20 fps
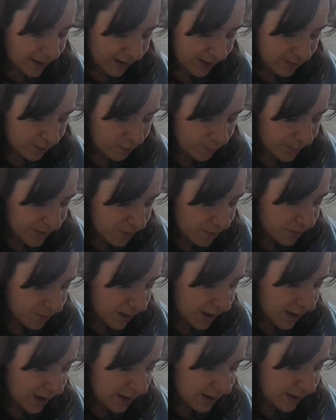It'll be
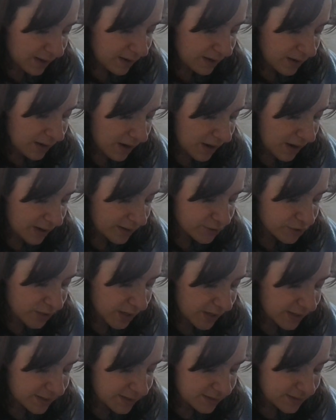okay. I
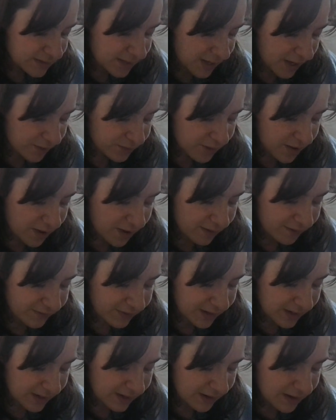tried to sound
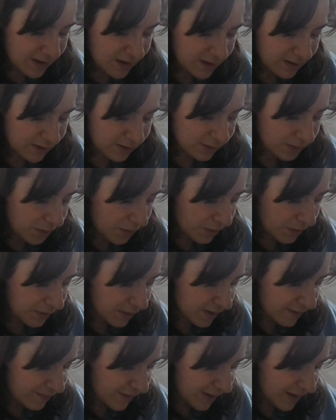confident.
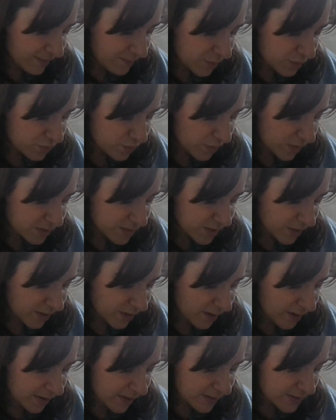Look, if Amos wants to
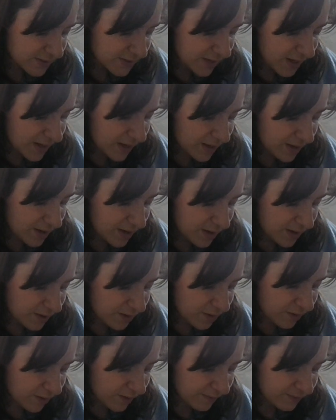hurt us, he
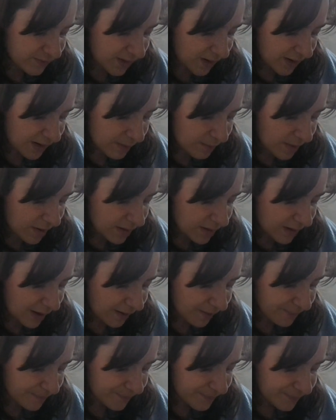could have done it by
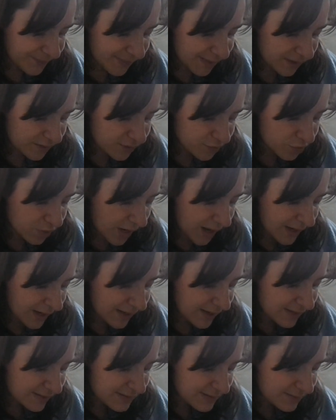now. Try
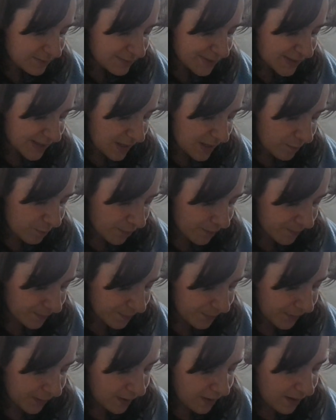to get some sleep.
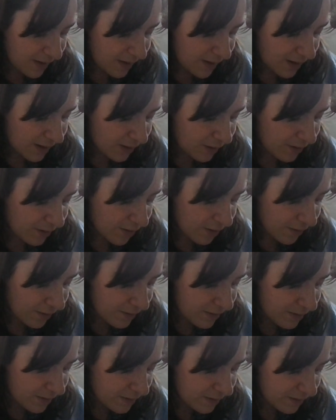
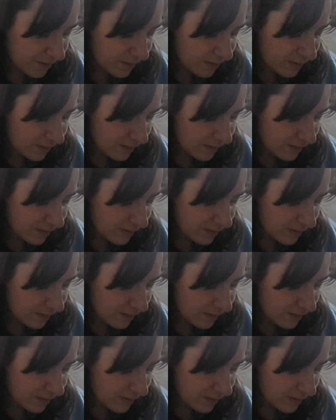Carter?